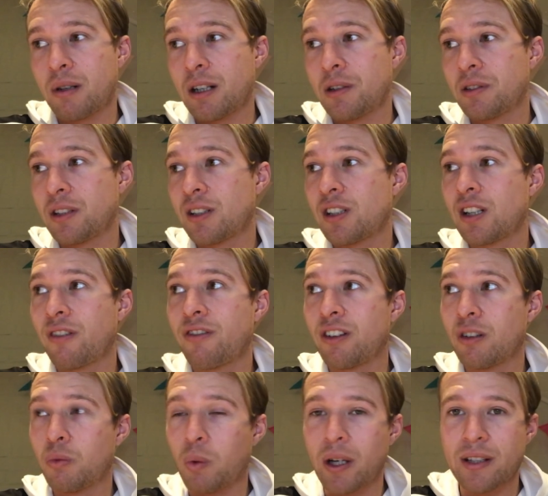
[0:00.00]
I was at
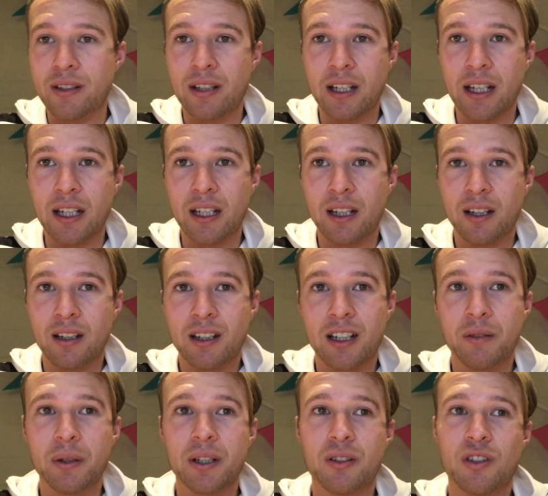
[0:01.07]
Sheffield Wednesday. I
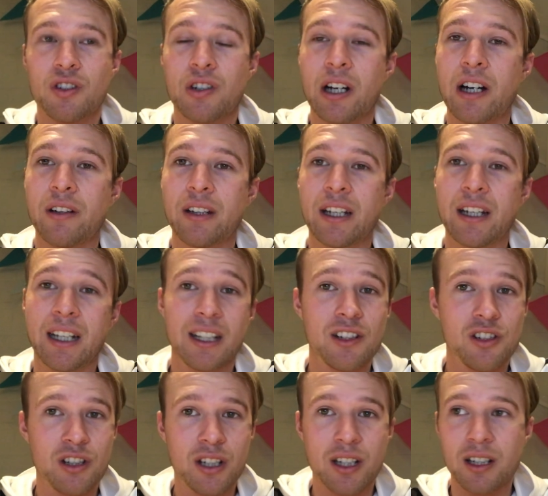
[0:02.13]
went on trial there
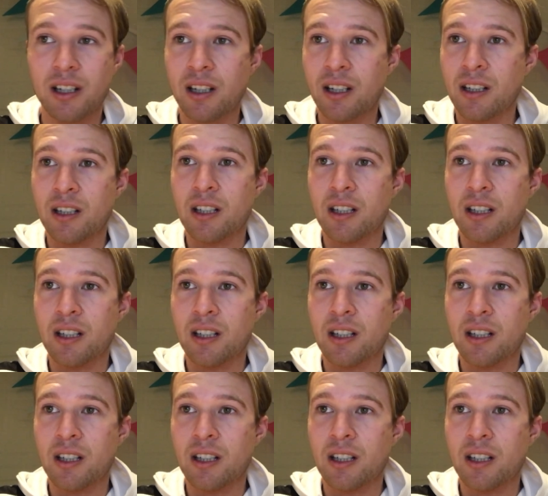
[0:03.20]
injured.